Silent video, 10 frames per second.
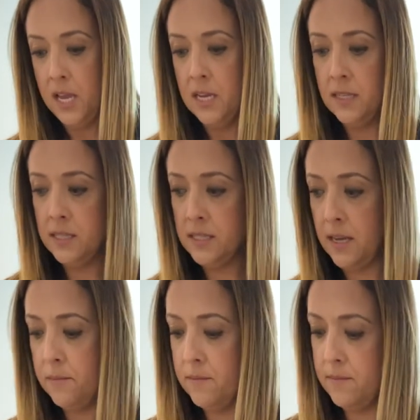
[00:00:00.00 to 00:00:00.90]

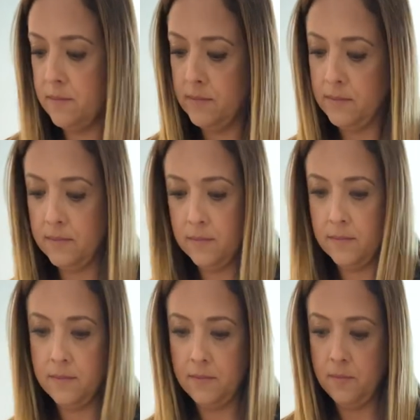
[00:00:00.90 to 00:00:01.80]
Some
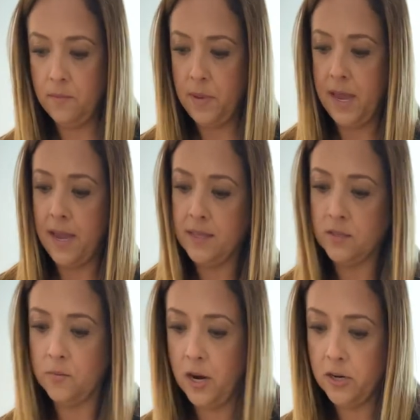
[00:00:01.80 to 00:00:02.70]
pens
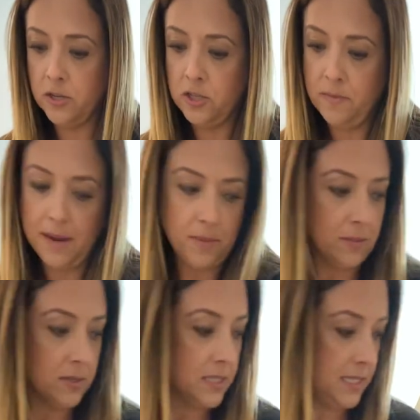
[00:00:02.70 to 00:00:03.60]
or markers you might be
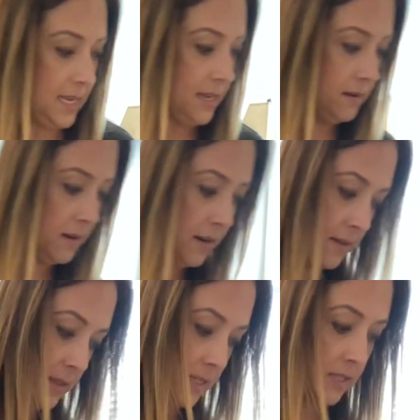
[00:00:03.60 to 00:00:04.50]
able to see on
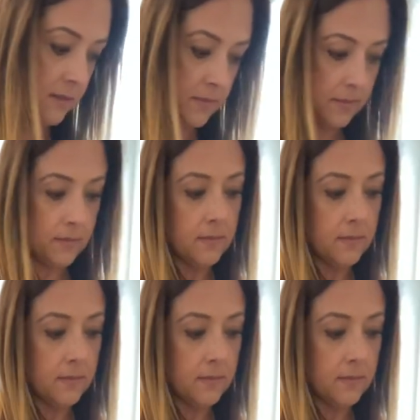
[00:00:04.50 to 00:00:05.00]
this